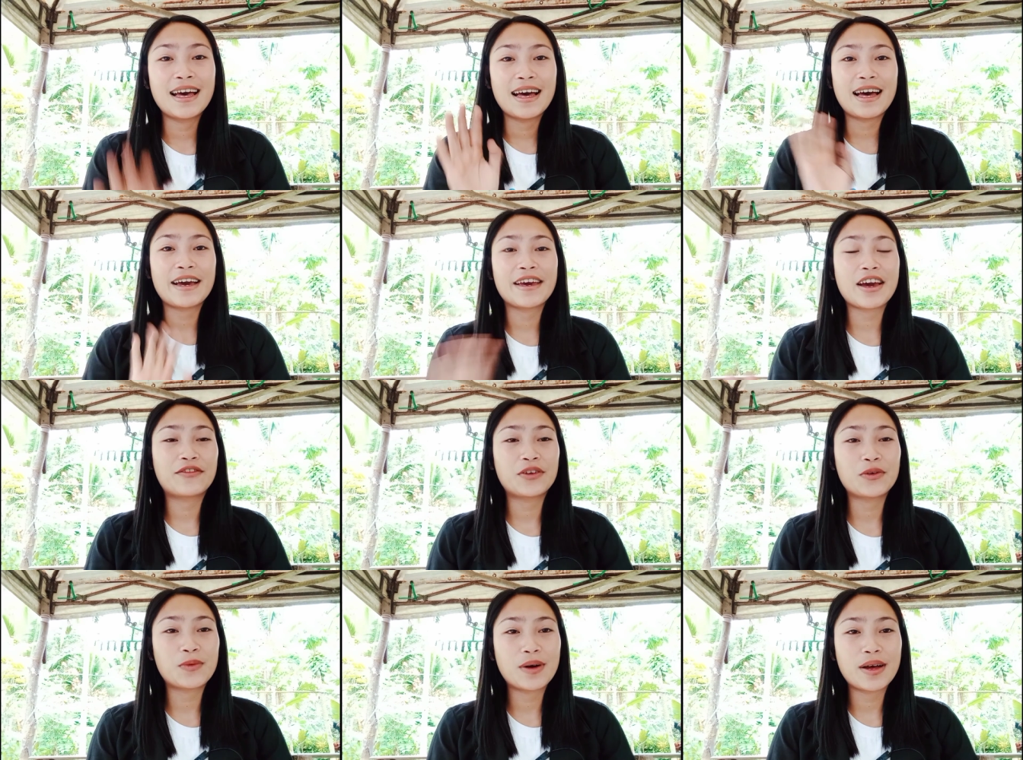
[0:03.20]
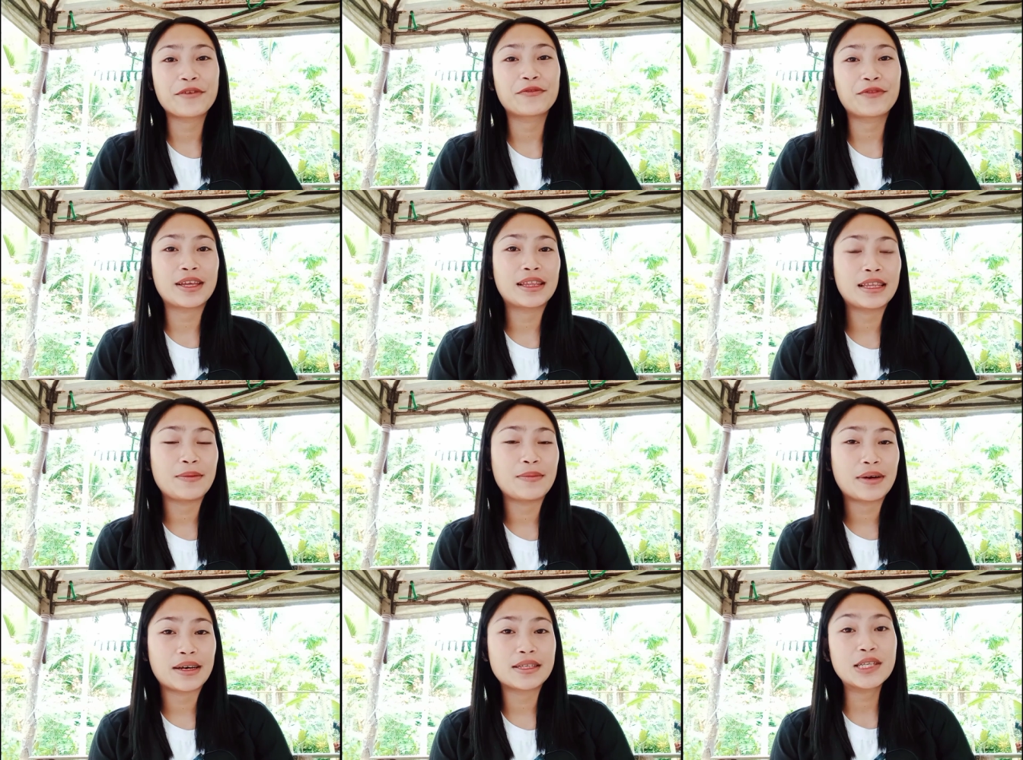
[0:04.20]
Hi everyone, I am Vian
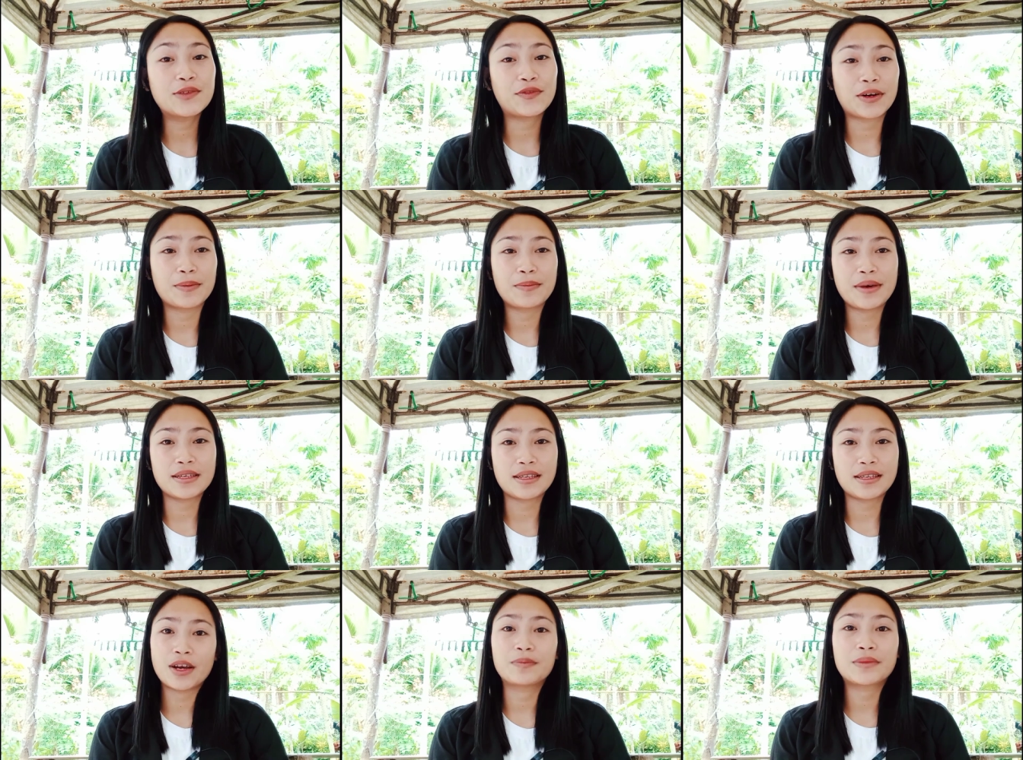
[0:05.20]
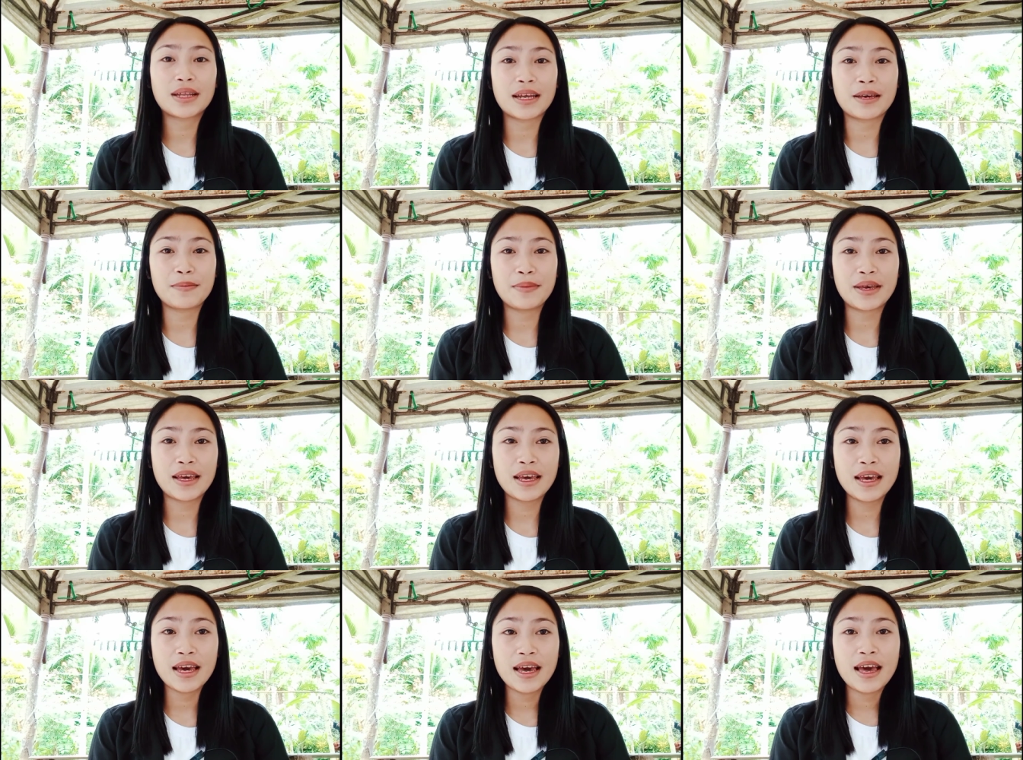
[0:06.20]
Limas from Base HM3B,
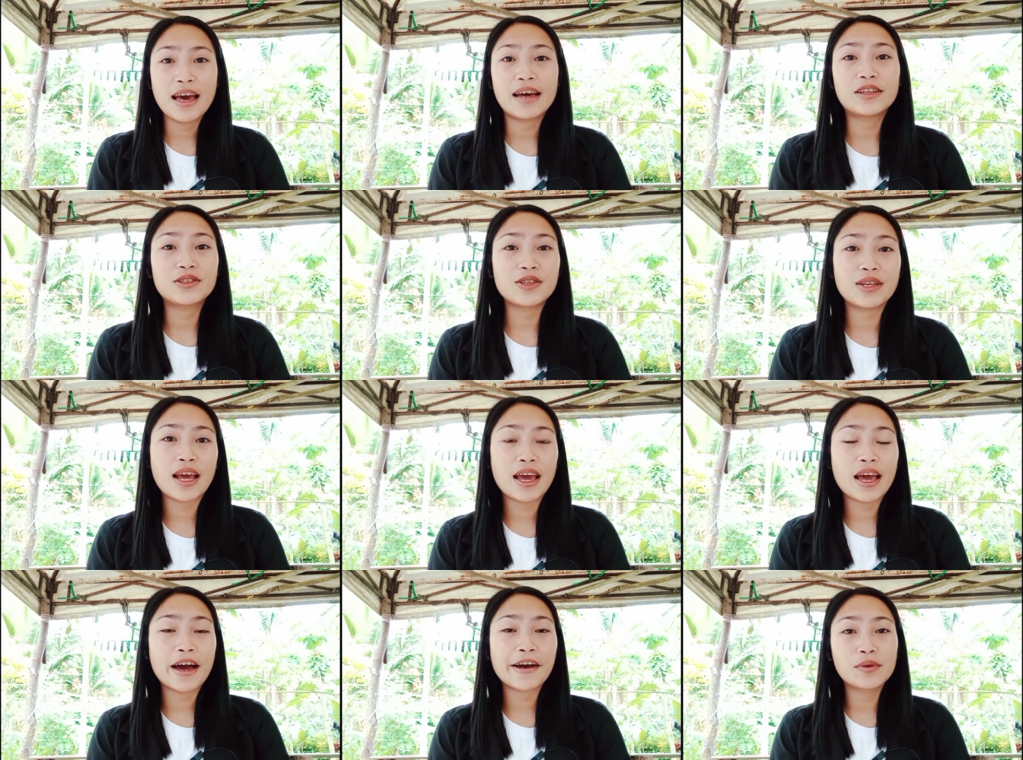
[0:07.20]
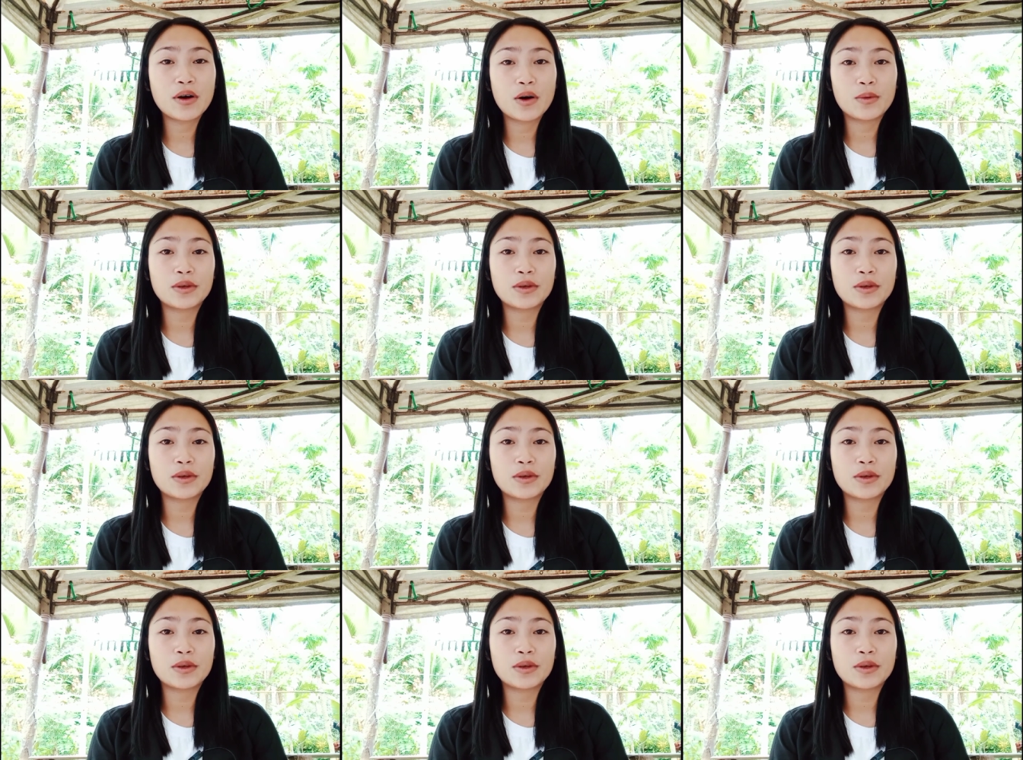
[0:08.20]
and today I am going to